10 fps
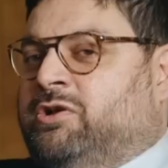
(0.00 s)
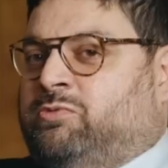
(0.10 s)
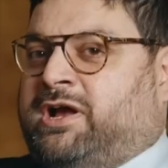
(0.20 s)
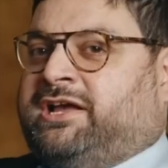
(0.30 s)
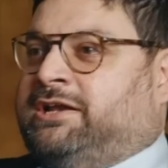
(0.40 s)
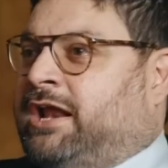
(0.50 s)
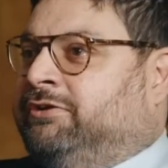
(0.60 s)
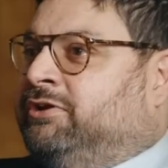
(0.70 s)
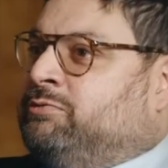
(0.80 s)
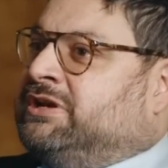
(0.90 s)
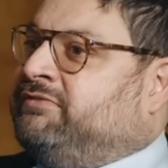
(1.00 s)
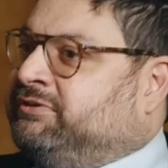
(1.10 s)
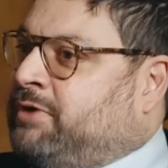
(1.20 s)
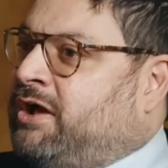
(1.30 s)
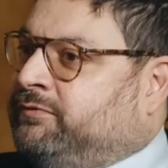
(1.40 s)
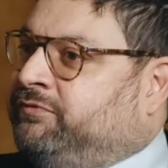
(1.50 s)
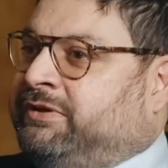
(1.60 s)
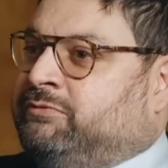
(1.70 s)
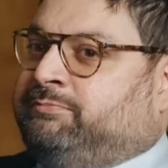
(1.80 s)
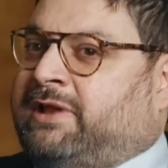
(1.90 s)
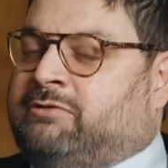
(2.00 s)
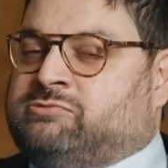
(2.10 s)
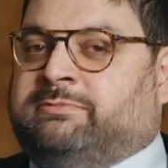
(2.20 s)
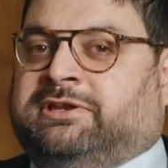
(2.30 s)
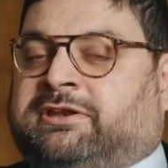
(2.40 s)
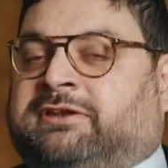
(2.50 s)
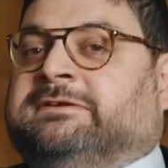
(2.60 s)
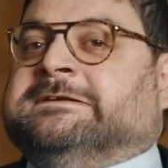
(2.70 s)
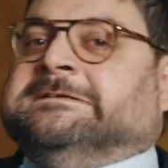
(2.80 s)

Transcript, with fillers: Wakanda, whatever it is, Marvel thing with black women in it,